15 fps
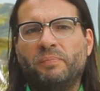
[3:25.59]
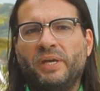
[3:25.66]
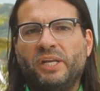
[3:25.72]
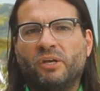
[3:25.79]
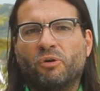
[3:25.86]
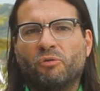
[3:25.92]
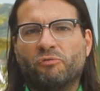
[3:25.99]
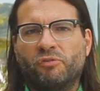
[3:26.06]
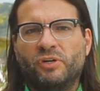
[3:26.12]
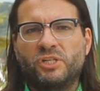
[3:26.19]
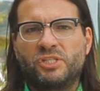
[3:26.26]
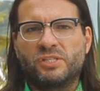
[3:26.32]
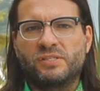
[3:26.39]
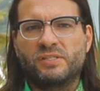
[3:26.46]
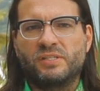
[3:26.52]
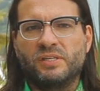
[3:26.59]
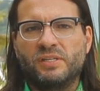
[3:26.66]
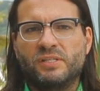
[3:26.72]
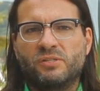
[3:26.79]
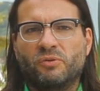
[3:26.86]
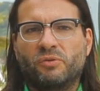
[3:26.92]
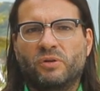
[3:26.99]
many
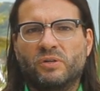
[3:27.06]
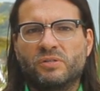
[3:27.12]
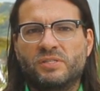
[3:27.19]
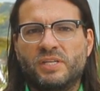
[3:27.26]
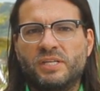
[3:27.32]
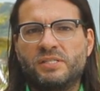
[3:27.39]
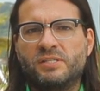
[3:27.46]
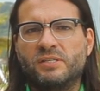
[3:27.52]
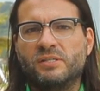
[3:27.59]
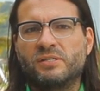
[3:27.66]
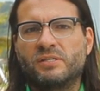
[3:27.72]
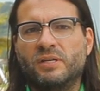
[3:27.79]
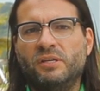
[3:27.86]
convergences or consensus